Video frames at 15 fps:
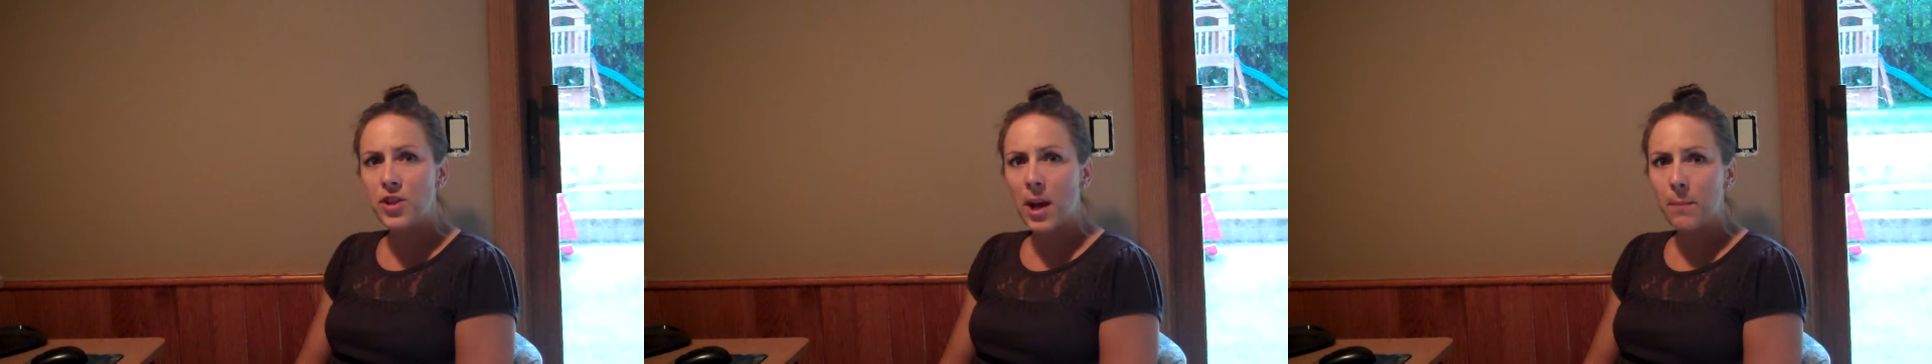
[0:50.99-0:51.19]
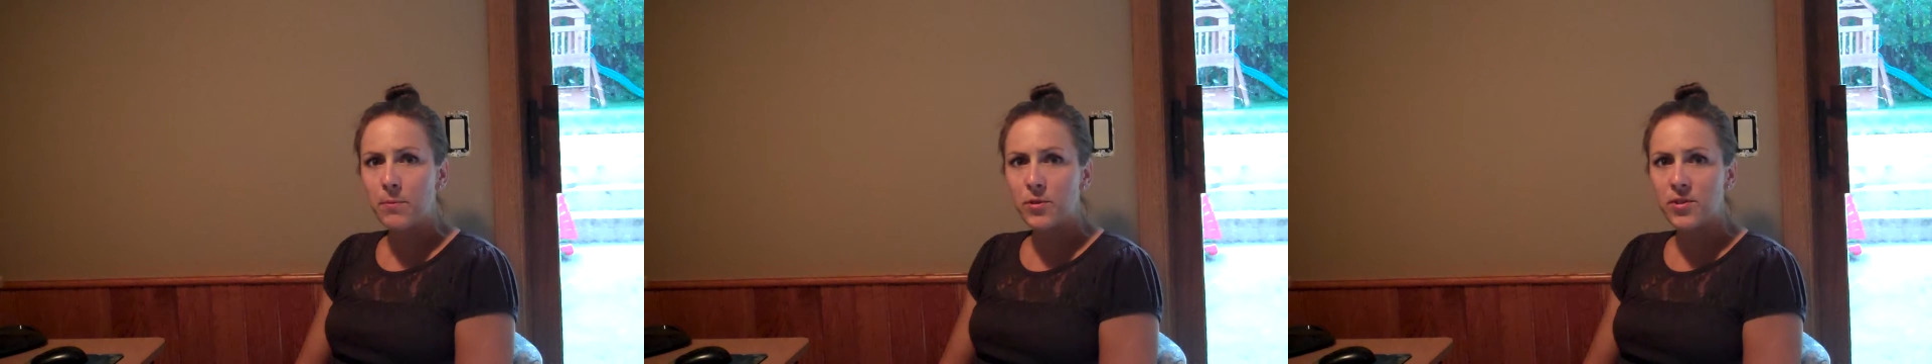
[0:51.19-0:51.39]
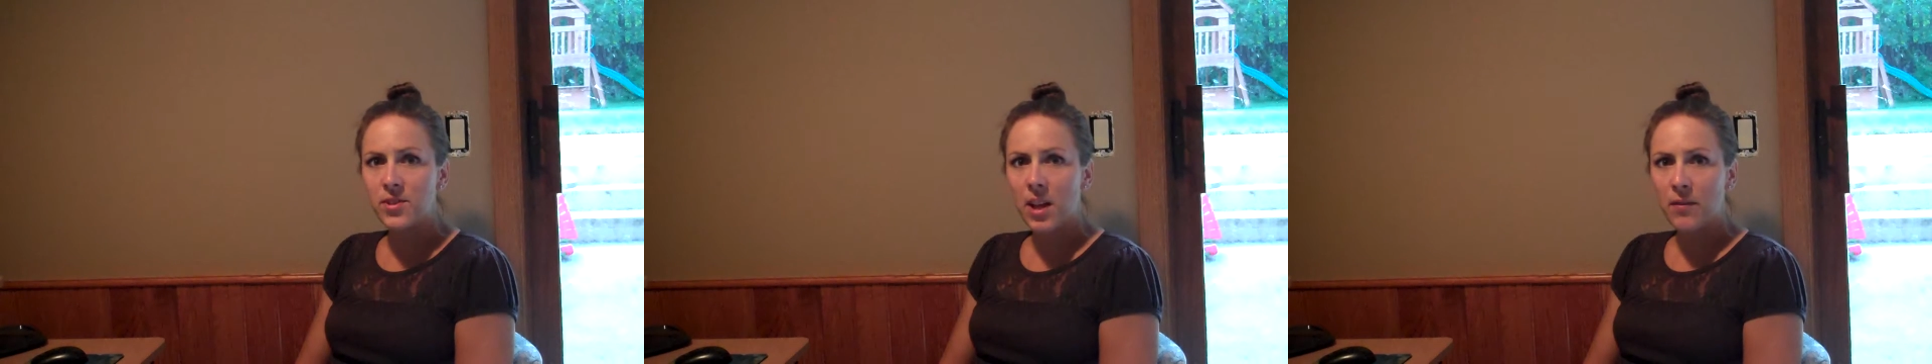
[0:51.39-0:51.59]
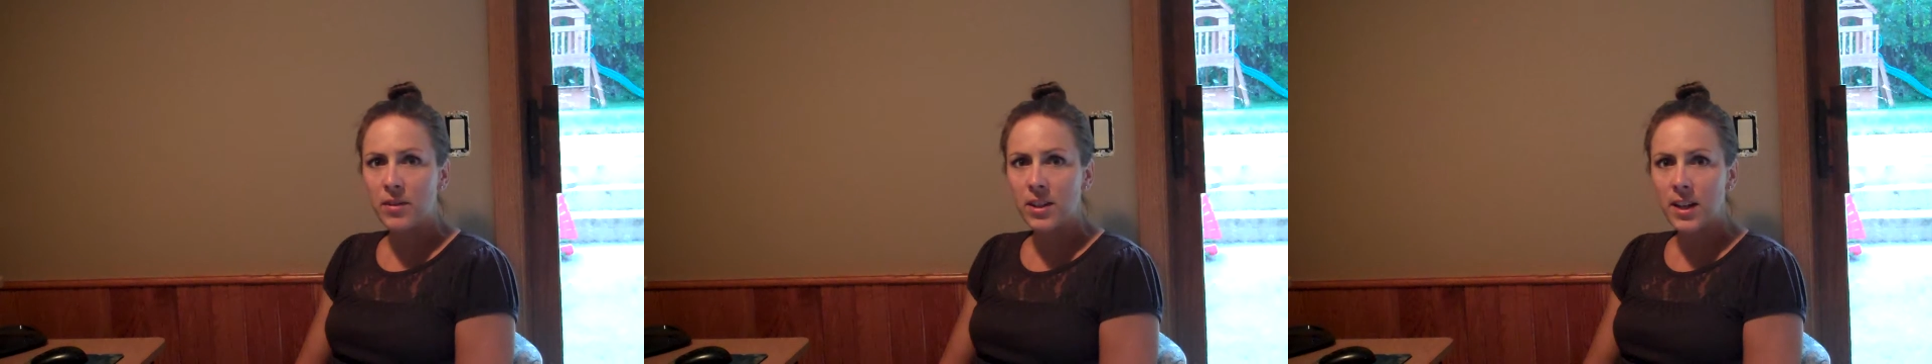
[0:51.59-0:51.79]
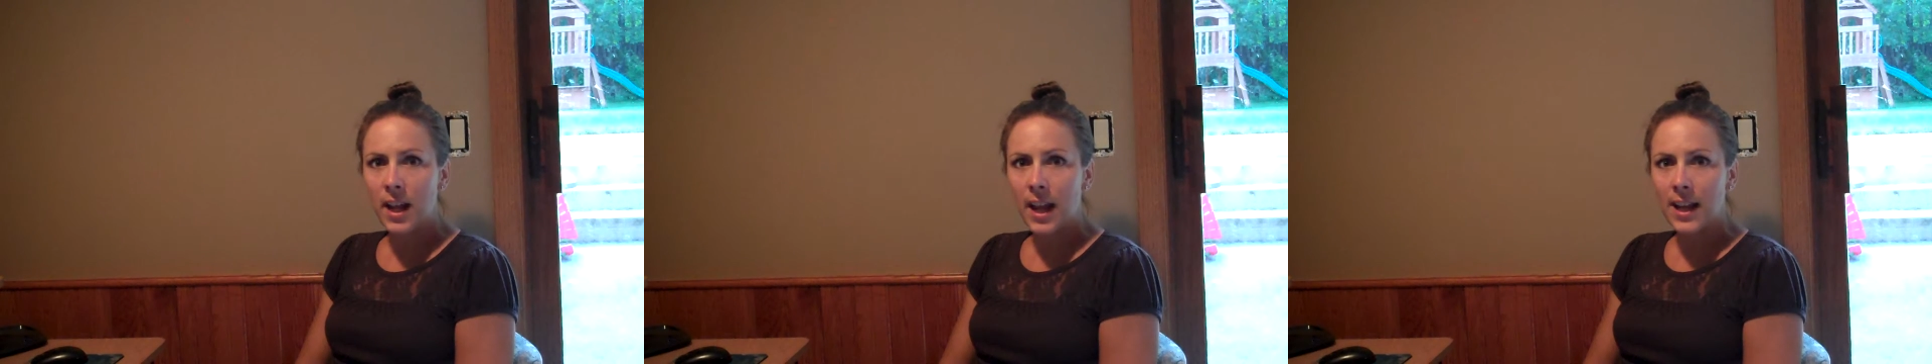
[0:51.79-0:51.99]
chapters
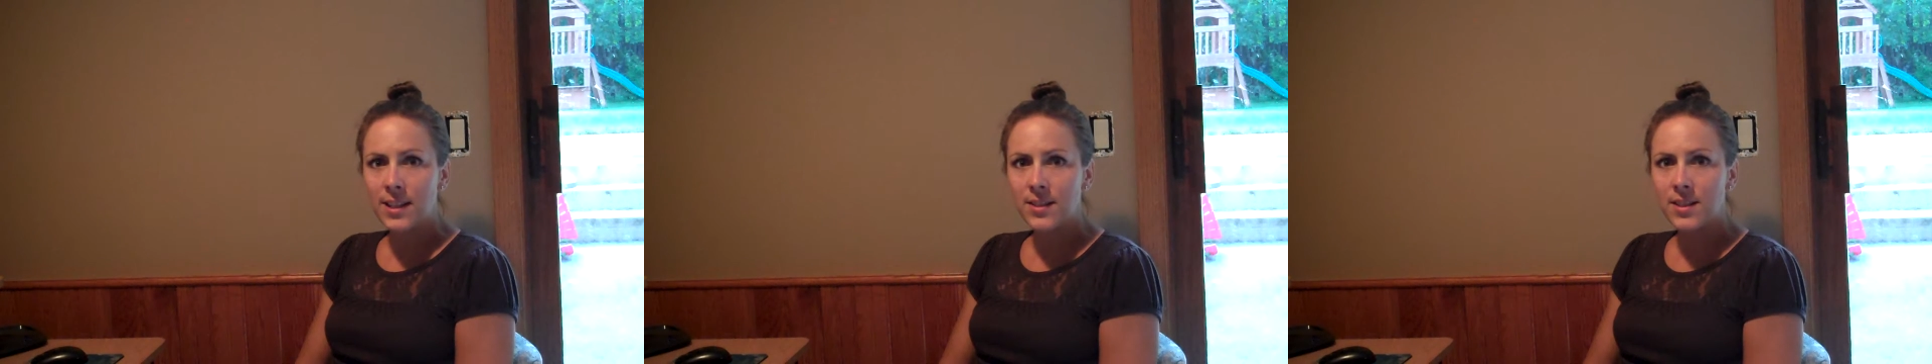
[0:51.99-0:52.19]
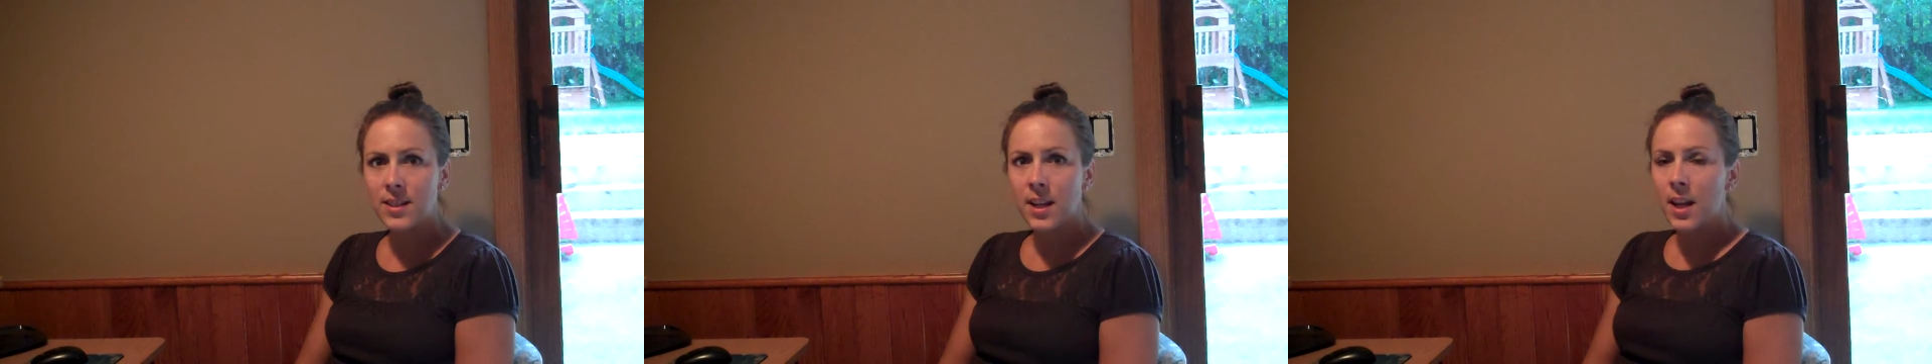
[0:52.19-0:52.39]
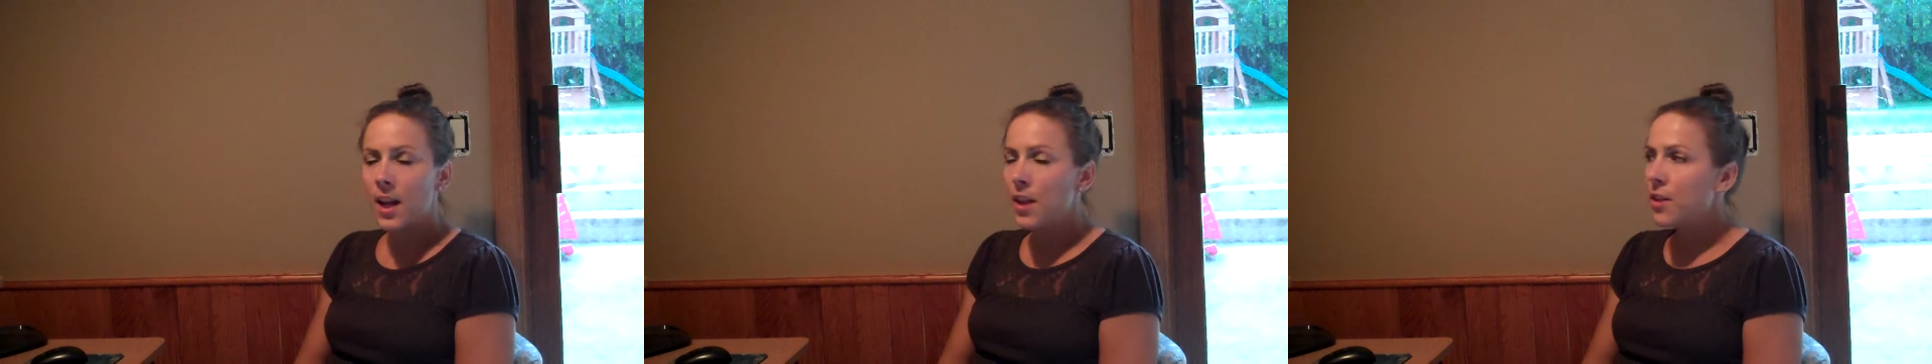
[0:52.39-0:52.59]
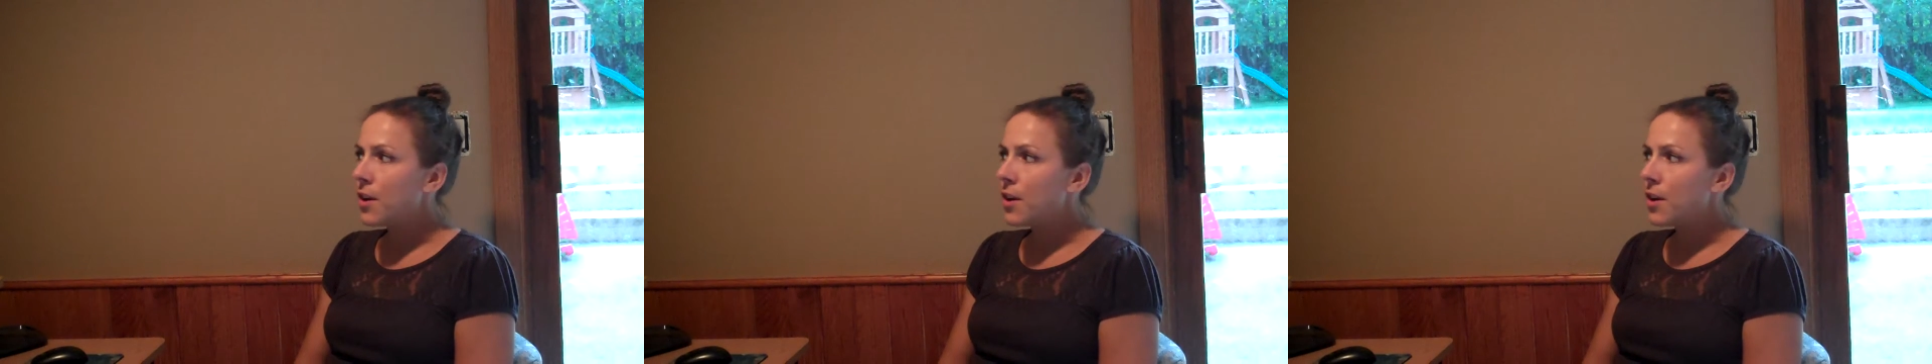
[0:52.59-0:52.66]
7 and 8.